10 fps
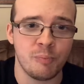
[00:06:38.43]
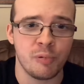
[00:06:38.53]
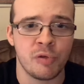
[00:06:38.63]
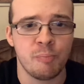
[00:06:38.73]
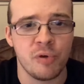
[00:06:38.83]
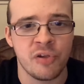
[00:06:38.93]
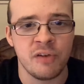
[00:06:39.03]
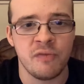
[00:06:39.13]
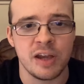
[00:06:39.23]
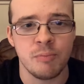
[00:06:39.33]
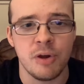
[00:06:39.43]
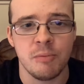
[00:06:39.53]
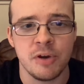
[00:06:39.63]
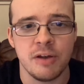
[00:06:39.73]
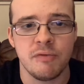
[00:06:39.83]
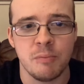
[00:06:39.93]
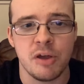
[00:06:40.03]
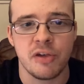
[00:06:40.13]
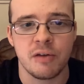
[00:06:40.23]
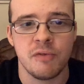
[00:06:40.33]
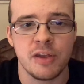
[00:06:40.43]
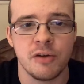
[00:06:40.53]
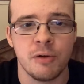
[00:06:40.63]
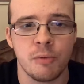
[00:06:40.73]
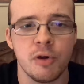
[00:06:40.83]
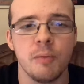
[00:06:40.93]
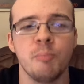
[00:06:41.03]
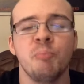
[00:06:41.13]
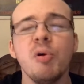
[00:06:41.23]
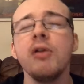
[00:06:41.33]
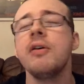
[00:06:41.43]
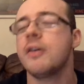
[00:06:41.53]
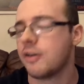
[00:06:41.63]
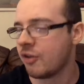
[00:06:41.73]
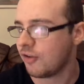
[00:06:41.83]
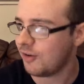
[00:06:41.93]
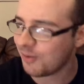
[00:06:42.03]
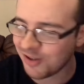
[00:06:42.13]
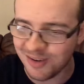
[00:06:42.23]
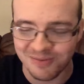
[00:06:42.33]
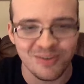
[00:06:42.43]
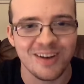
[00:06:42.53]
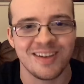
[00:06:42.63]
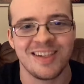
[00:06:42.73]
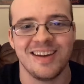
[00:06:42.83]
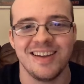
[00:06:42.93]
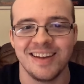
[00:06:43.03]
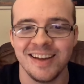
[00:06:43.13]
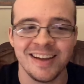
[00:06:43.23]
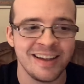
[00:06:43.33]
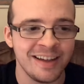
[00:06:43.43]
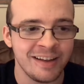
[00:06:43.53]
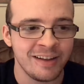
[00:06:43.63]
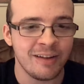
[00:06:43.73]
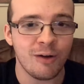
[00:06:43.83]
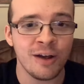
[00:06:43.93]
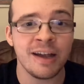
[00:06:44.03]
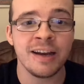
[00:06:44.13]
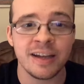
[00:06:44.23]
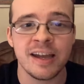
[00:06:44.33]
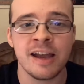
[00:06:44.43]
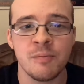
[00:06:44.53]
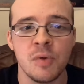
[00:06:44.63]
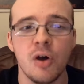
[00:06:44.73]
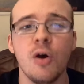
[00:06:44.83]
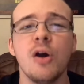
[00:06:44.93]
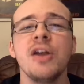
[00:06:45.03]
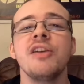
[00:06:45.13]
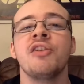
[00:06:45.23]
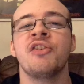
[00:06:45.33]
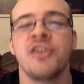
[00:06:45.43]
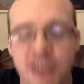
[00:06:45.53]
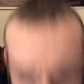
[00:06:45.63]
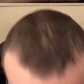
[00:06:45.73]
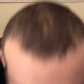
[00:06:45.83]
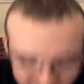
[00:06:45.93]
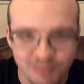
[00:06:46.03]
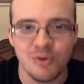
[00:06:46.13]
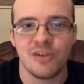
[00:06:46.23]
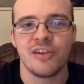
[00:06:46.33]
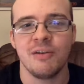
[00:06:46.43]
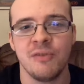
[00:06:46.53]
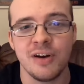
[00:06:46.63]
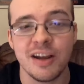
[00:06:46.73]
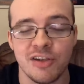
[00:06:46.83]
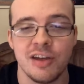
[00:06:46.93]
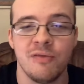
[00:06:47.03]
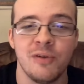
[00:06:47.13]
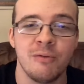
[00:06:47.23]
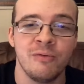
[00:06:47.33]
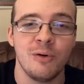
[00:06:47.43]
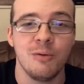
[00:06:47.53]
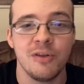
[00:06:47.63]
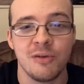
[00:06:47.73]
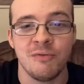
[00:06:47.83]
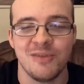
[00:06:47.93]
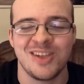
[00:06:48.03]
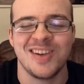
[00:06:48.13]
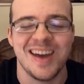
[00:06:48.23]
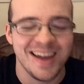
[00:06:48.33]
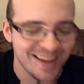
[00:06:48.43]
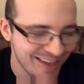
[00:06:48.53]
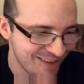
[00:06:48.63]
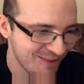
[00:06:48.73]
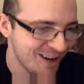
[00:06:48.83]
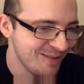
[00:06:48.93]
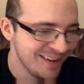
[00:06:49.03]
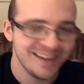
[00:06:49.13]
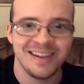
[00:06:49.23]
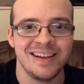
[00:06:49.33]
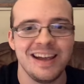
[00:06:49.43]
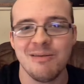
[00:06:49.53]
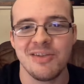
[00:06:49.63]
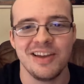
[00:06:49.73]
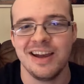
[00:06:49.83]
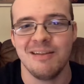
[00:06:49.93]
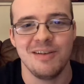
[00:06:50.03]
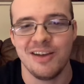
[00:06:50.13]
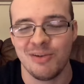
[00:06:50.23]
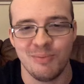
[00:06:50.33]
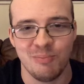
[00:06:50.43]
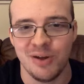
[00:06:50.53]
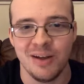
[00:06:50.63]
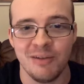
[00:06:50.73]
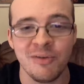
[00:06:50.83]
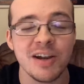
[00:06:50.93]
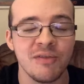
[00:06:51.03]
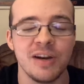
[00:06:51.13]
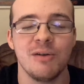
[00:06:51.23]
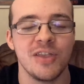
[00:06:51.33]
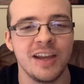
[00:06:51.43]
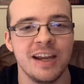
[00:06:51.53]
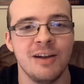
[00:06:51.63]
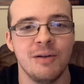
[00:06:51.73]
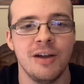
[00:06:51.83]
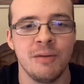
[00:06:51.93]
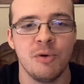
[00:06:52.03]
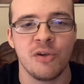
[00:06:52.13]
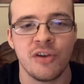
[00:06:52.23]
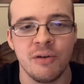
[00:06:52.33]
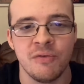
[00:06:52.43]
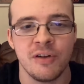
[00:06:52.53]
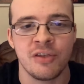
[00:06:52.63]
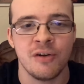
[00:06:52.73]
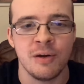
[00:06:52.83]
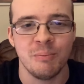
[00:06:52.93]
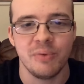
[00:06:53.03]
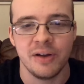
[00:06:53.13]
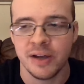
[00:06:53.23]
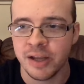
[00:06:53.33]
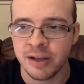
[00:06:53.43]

specific moment of the music video. And I was like, bollocks! I was like, fuck's sake. I shit myself and I actually fell forward off a chair as well. It was hilarious, but thankfully I didn't hurt myself at the time, but